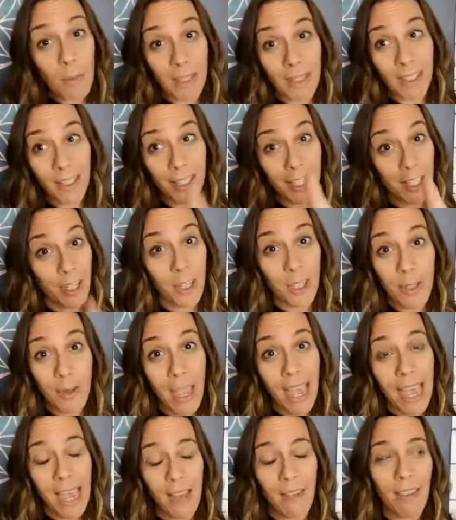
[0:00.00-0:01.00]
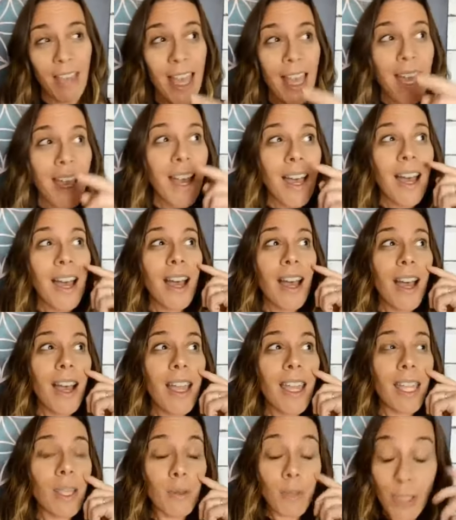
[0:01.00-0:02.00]
been there, I know you have.
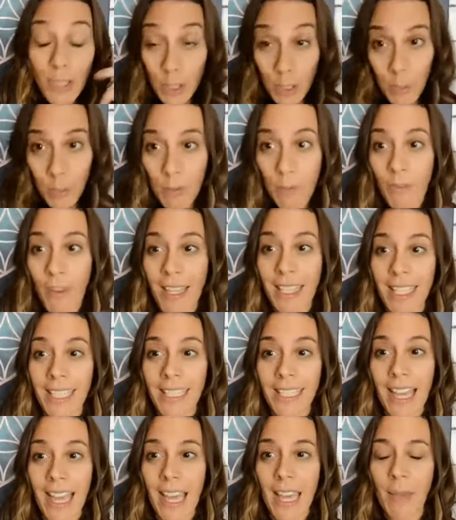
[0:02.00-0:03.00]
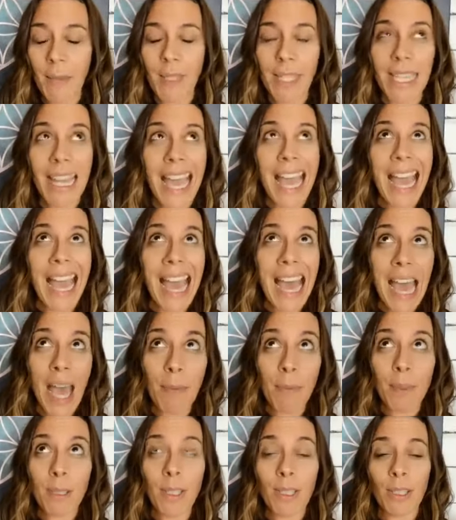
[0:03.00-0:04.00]
It was super fun at times and
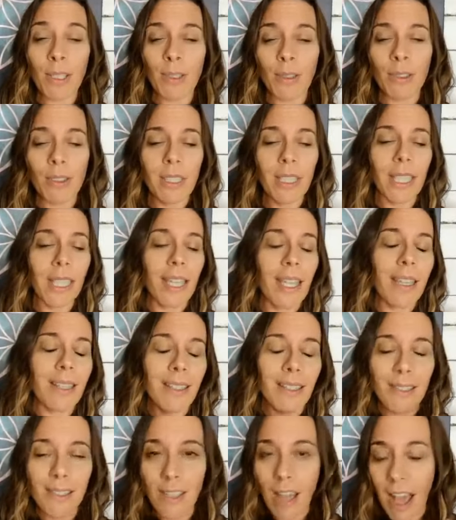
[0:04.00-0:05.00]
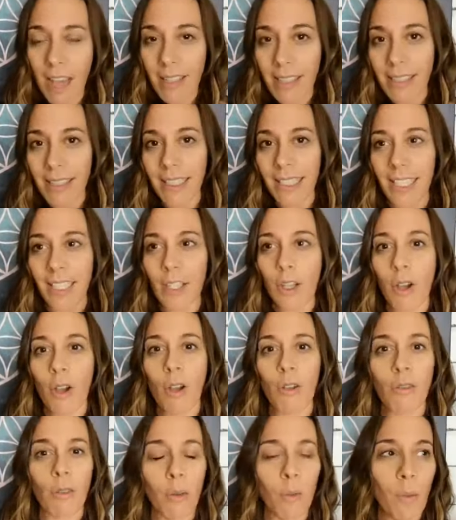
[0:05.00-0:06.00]
absolutely exhausting,
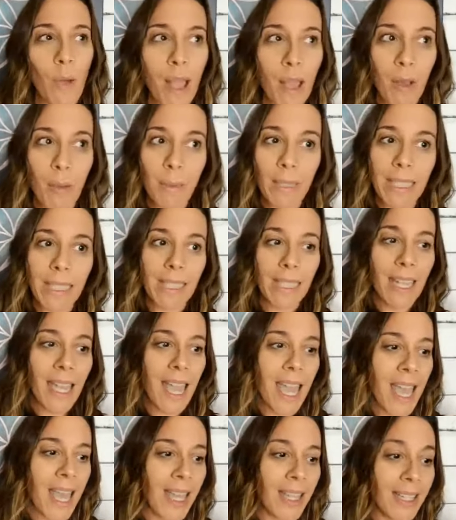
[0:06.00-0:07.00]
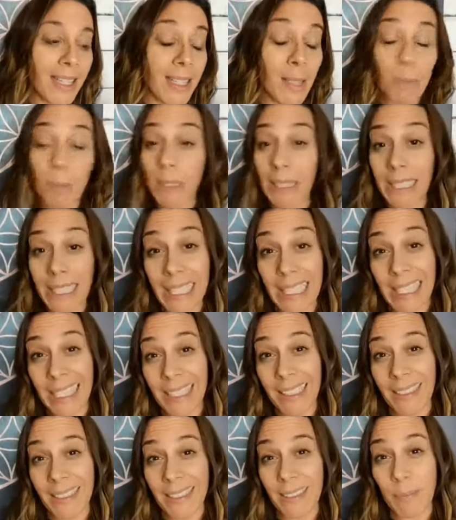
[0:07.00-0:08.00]
overwhelming, and
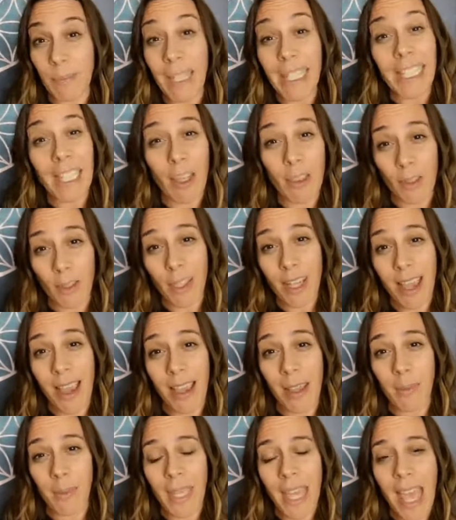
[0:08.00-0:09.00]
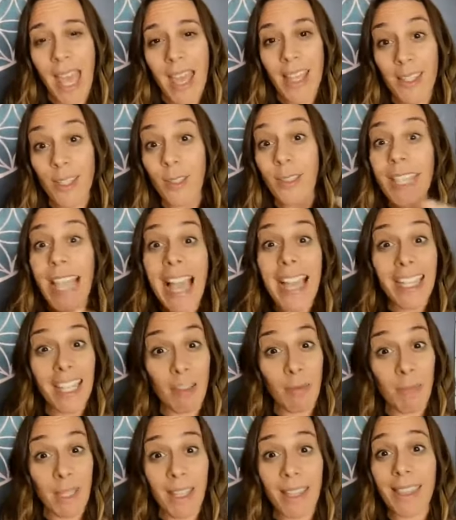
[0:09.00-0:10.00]
depleting many other times. So, yeah,
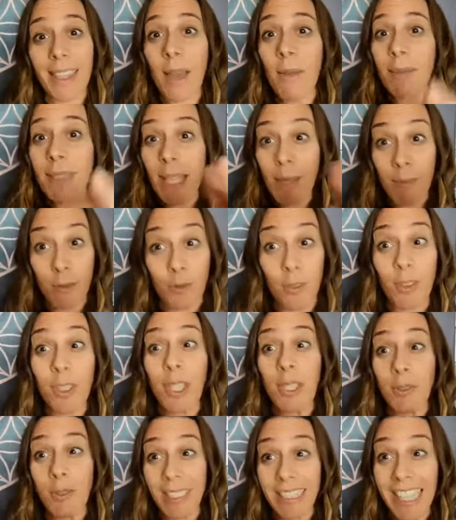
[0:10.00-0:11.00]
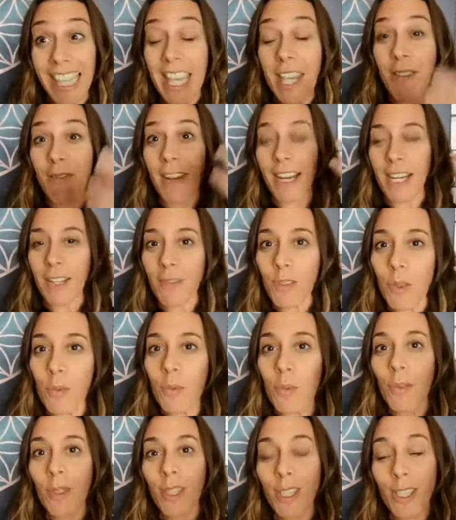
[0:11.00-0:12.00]
give me a thumbs up if you can relate, right? Have you
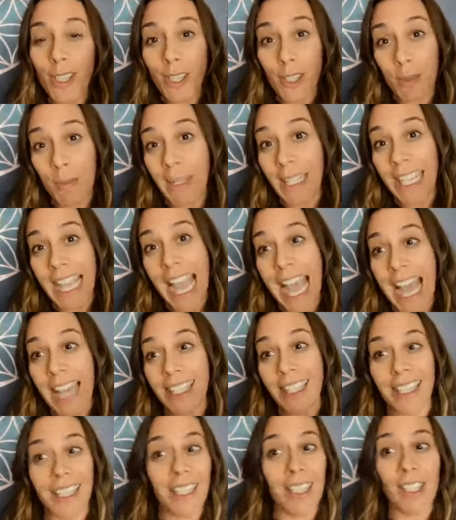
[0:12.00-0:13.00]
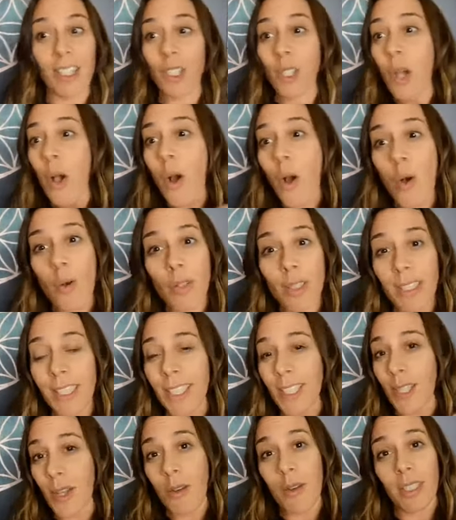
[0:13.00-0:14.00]
worn too many hats that it's
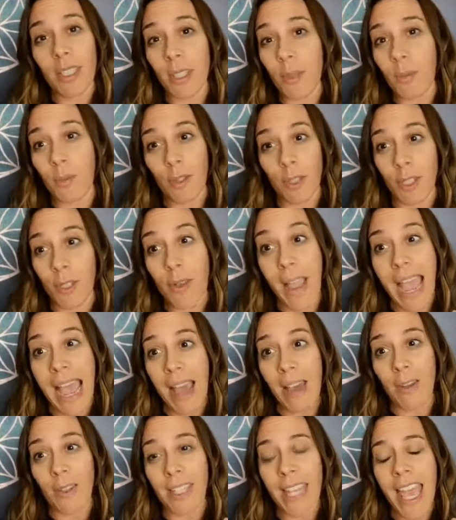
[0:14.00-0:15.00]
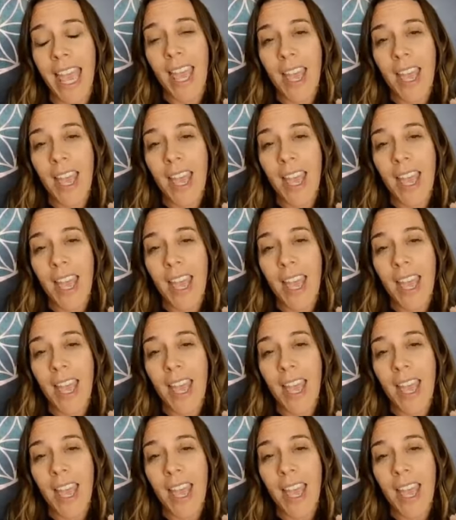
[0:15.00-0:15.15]
totally, totally worn you out?